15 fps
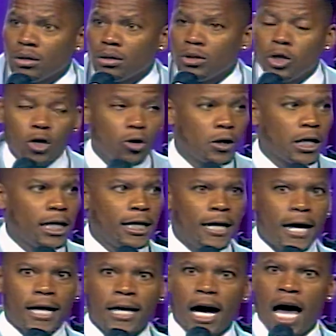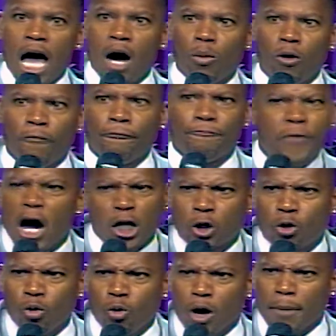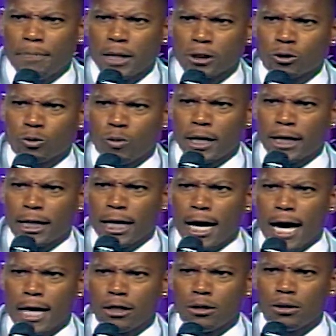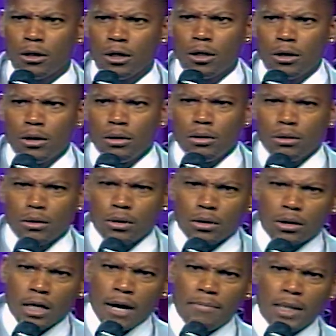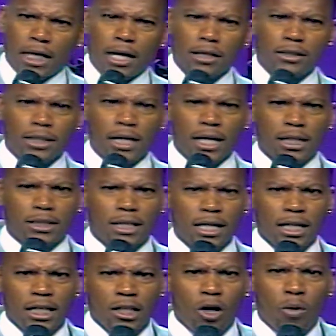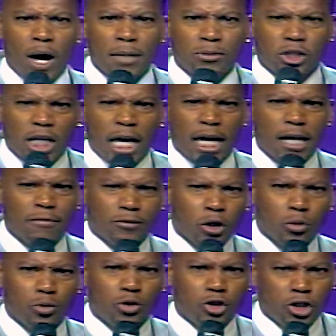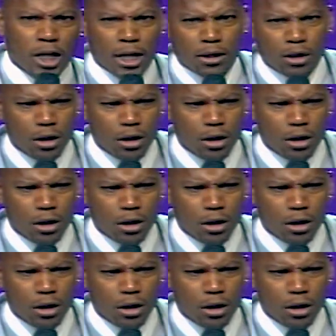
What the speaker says: You don't get in that car, I will fuck you up, I swear to God. Got me cussing on a Sunday. No, I'm saved too, shit.